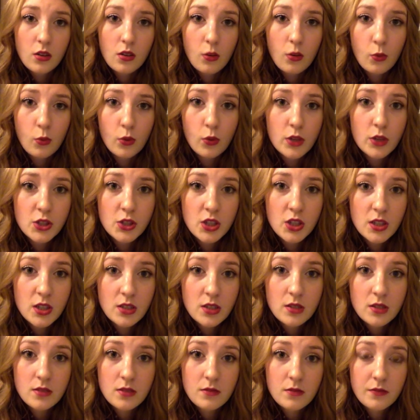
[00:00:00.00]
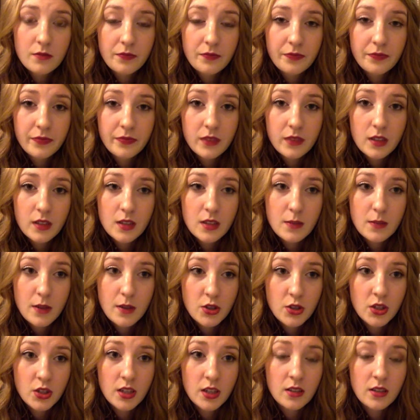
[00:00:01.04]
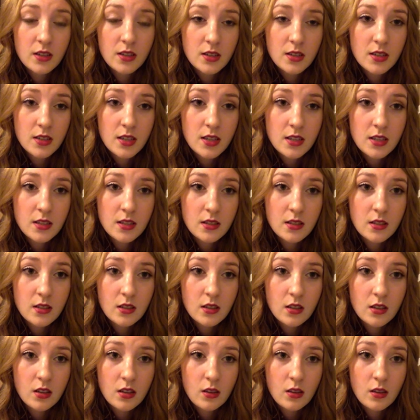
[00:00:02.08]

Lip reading: oranges, especially in this season.